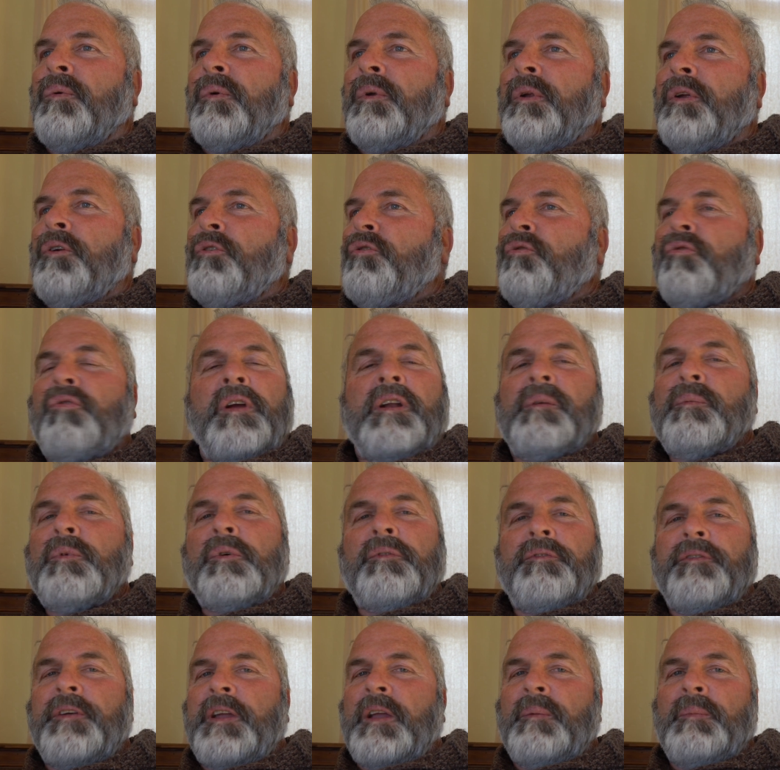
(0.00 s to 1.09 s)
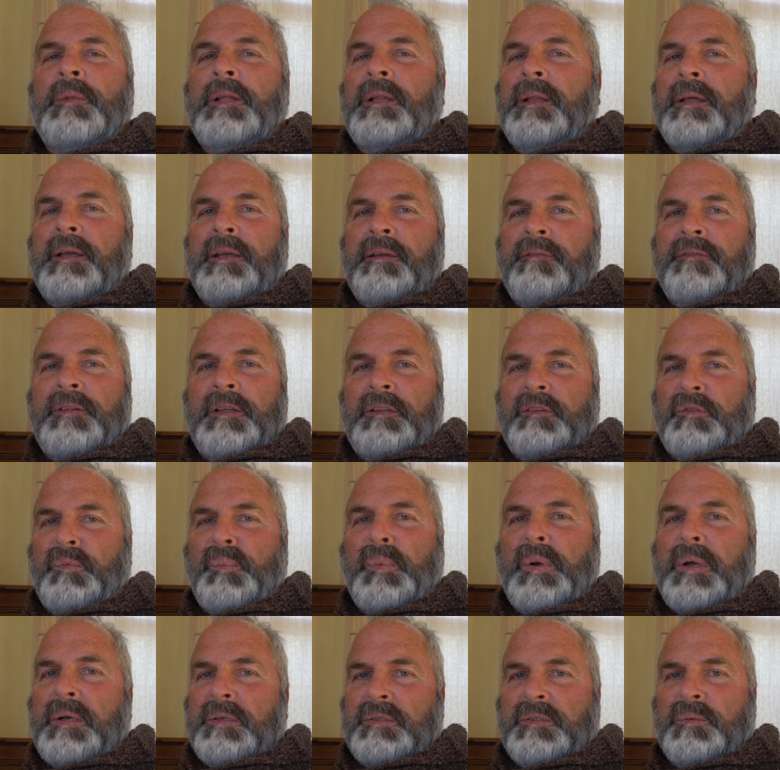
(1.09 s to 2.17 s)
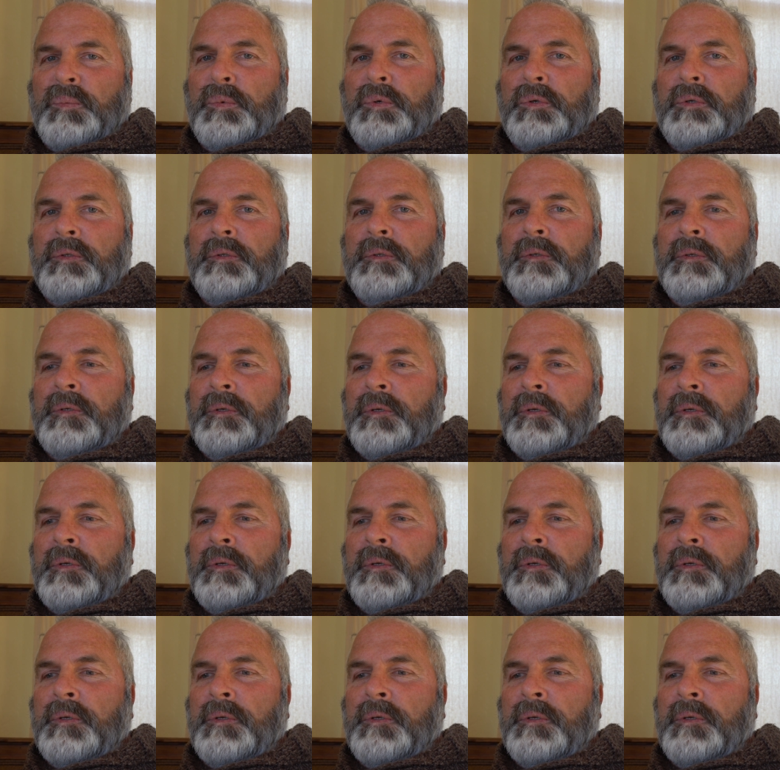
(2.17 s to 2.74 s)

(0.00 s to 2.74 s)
incredible family life that's possible,